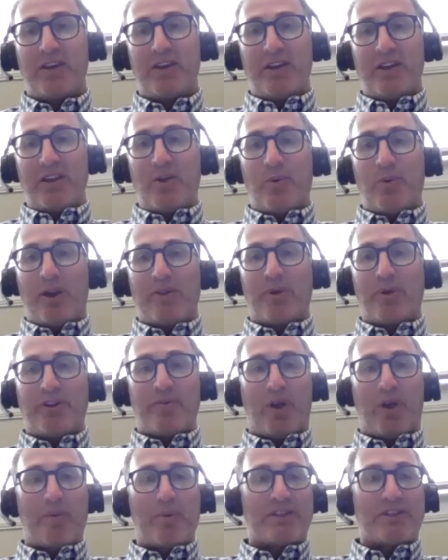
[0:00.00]
What
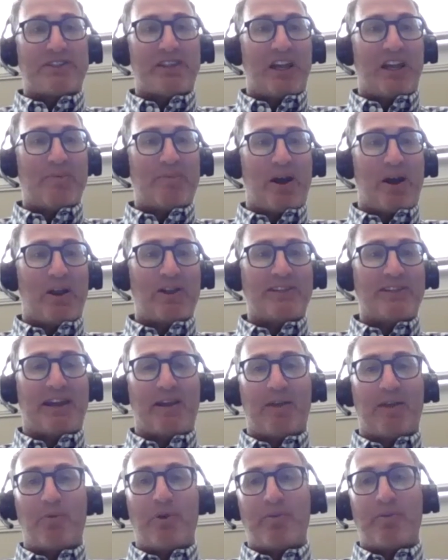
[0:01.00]
I'm excited about is that
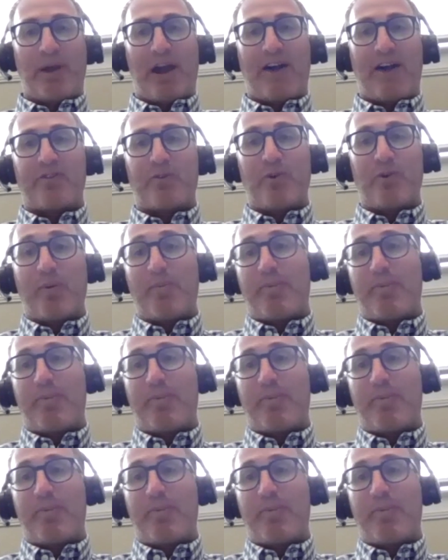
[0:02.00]
after we went